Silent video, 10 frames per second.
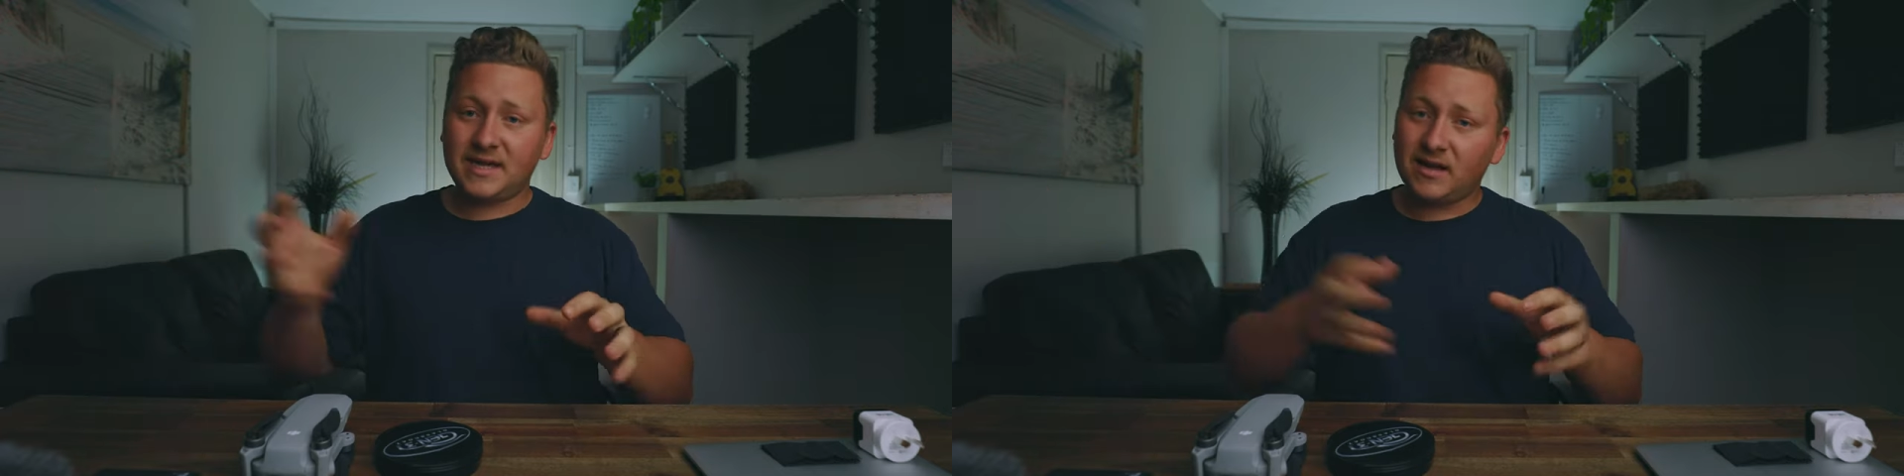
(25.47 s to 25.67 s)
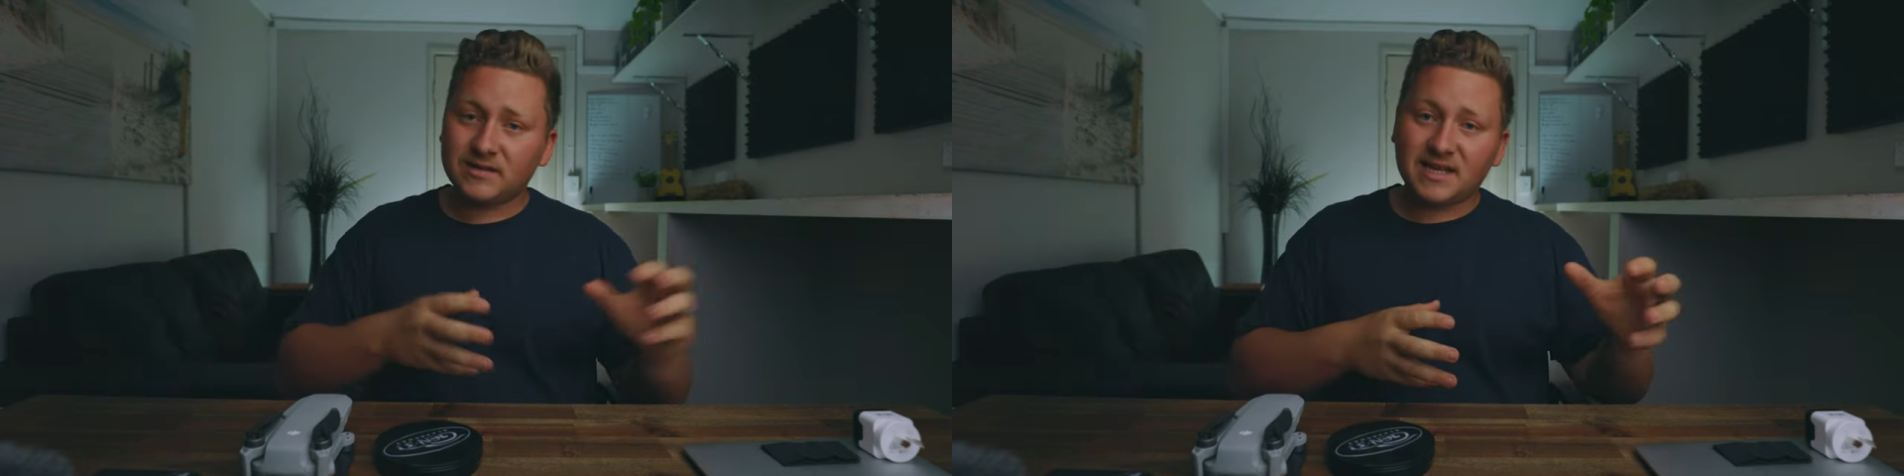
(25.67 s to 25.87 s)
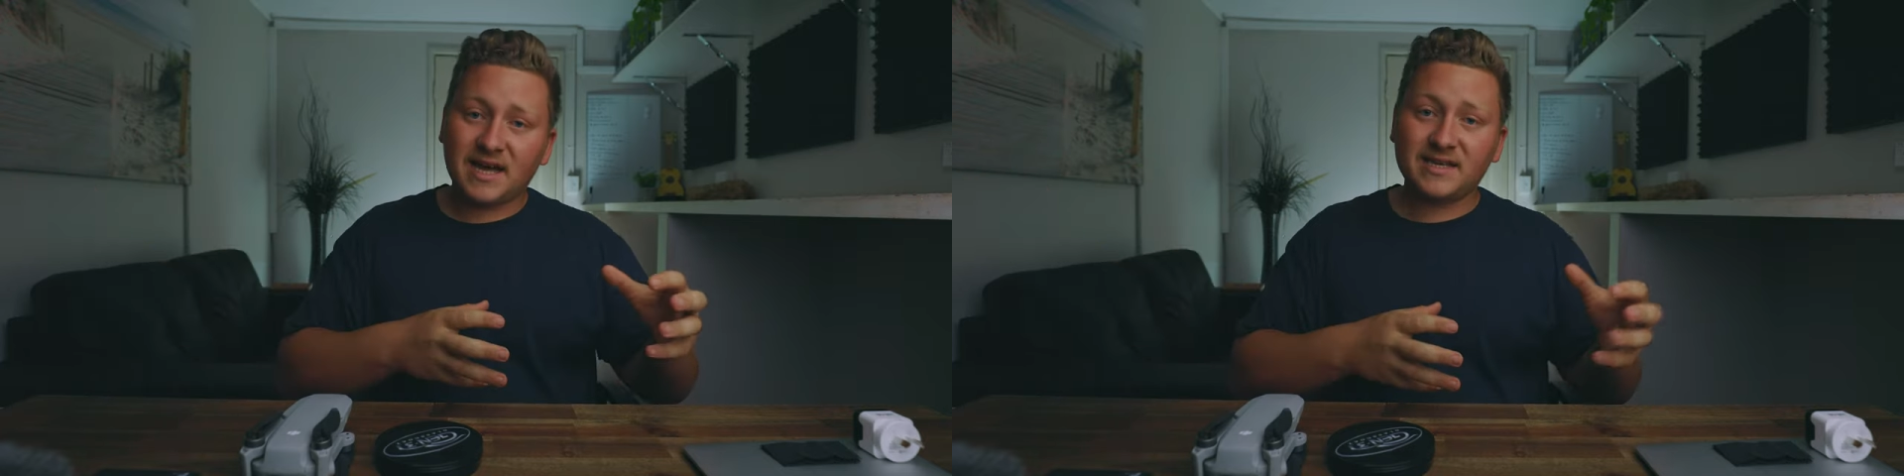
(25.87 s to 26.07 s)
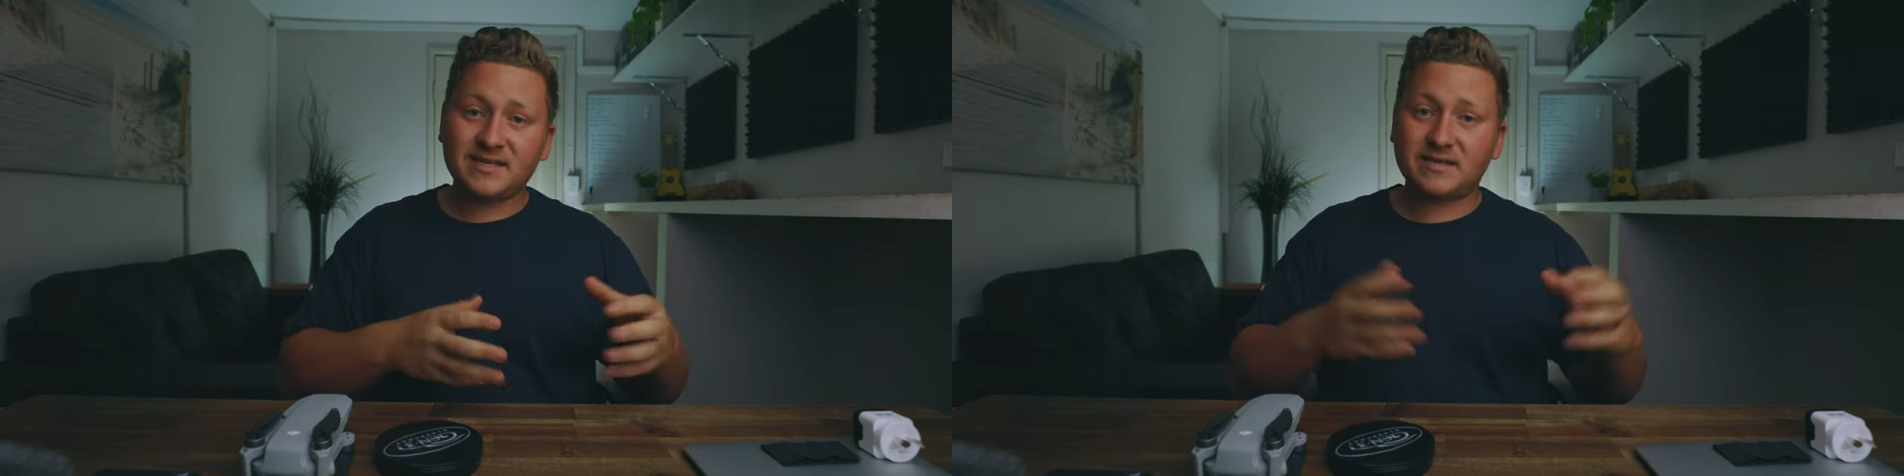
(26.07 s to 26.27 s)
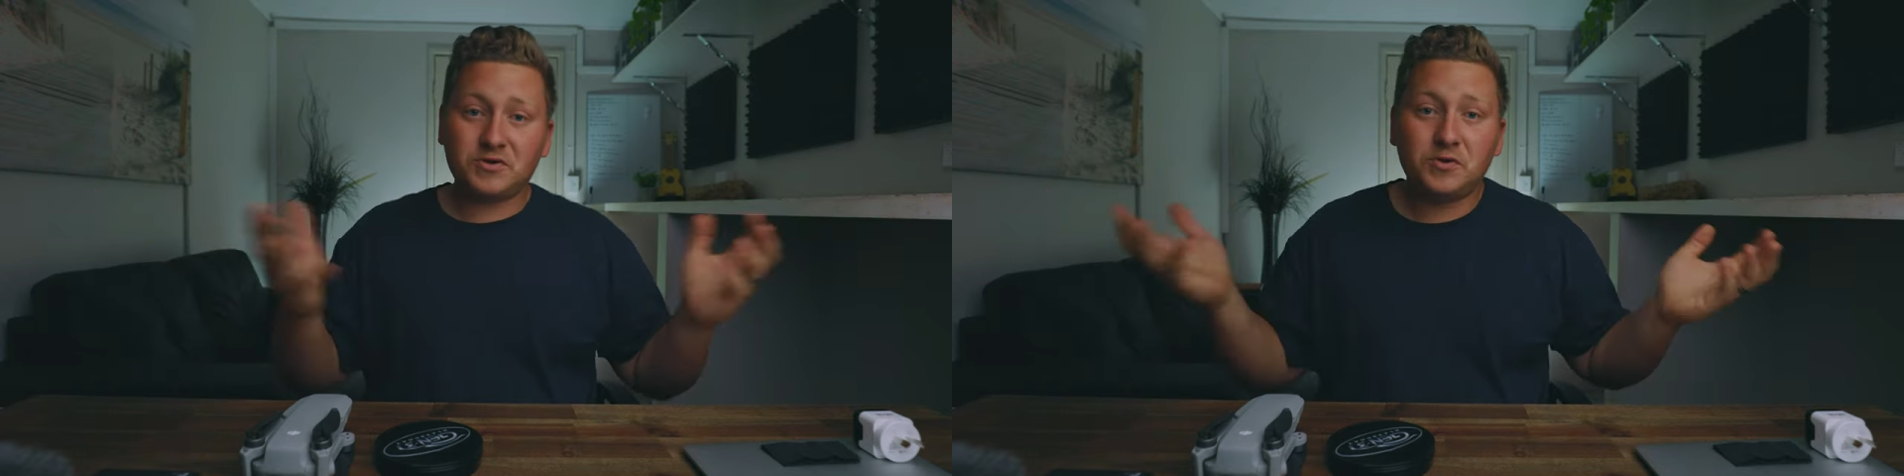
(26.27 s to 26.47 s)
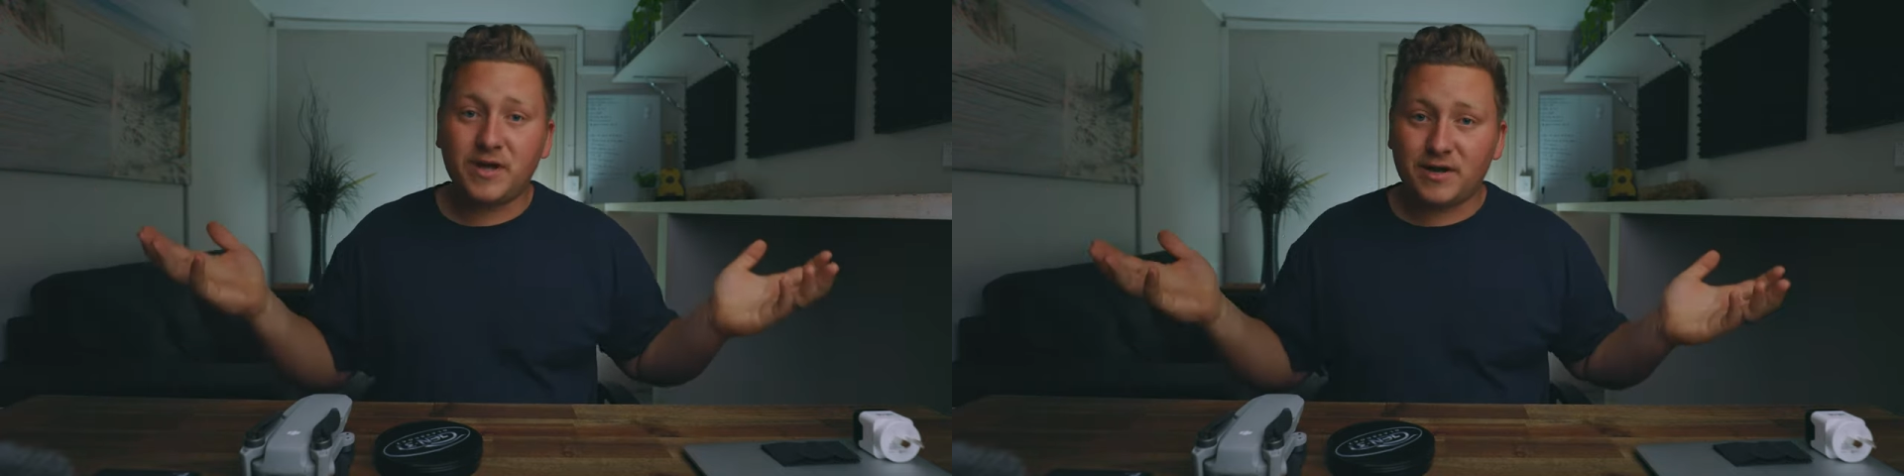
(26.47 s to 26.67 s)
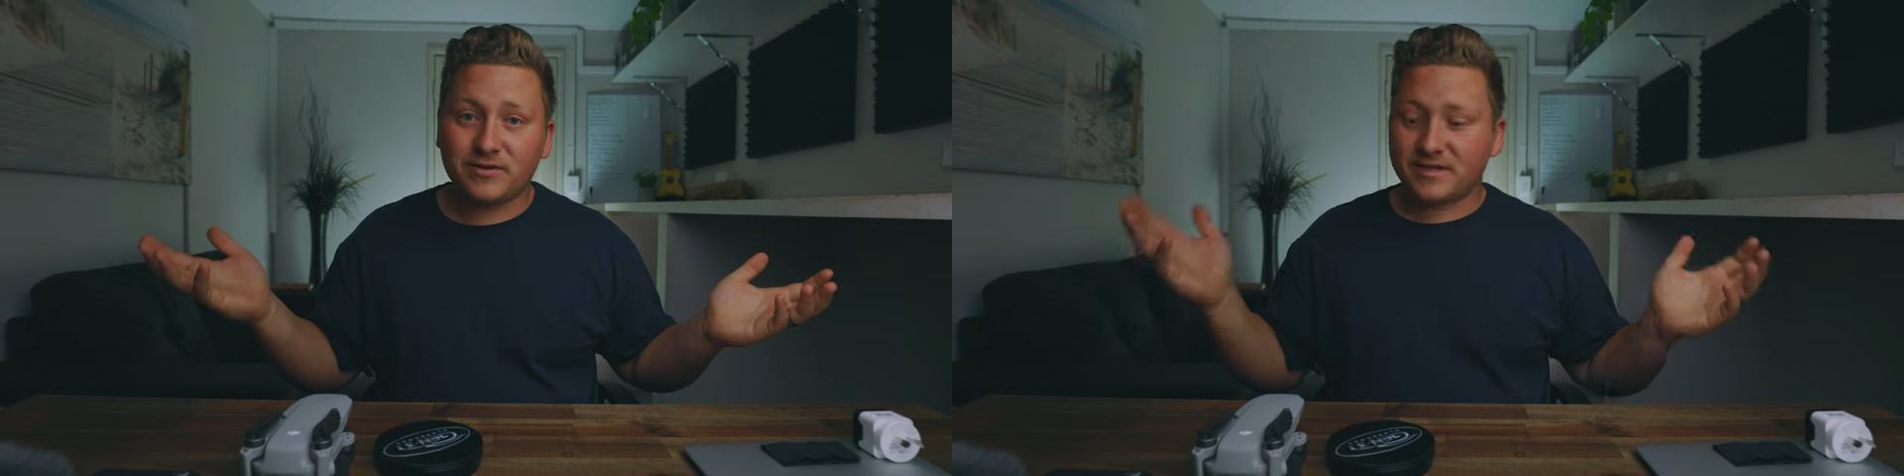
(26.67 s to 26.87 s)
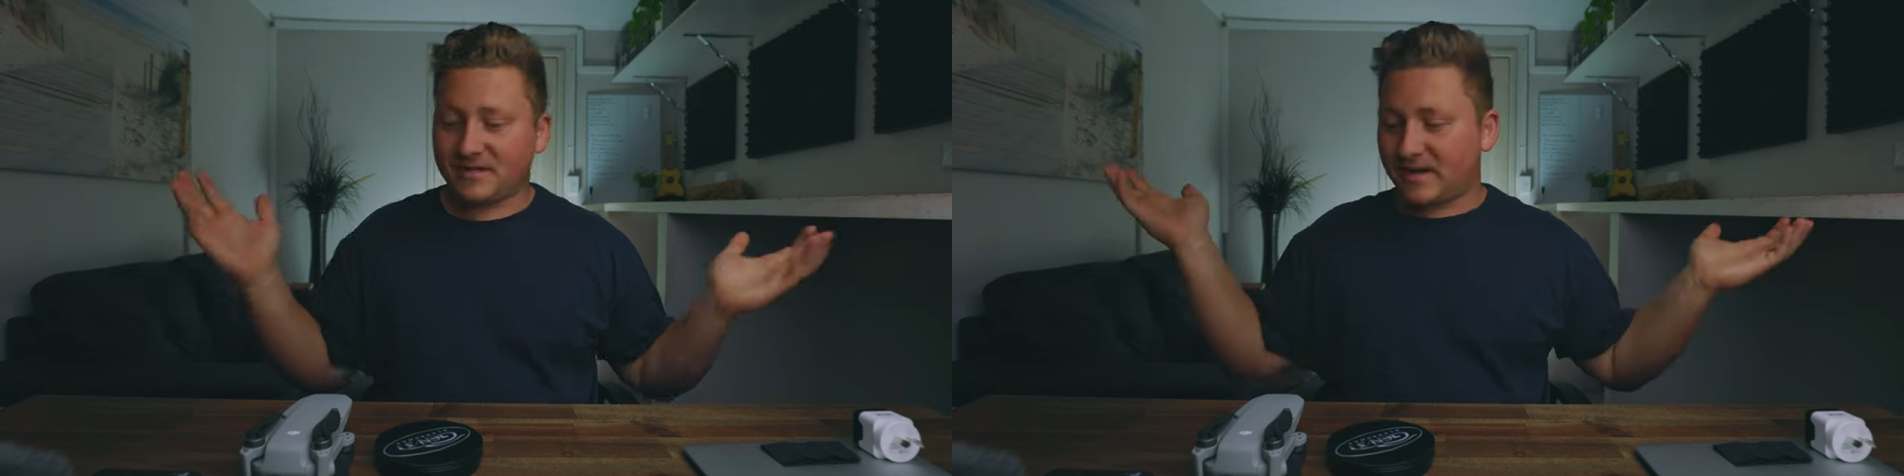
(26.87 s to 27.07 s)
downsize, who
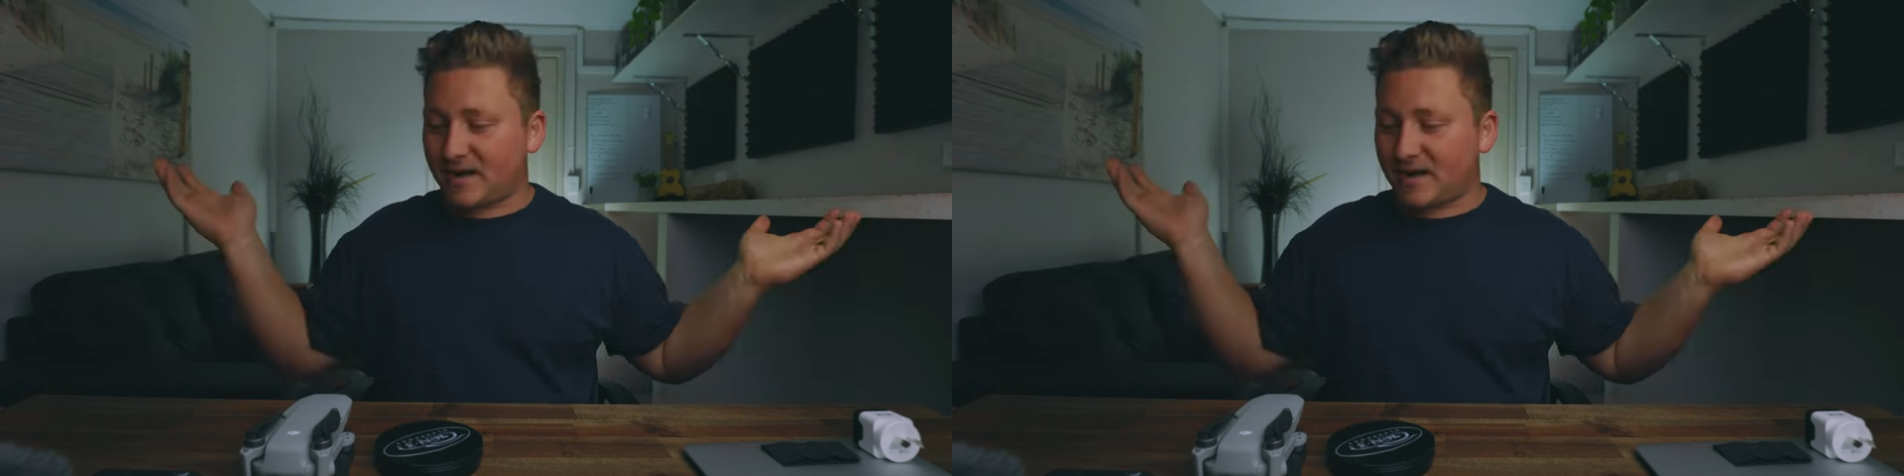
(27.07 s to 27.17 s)
knows?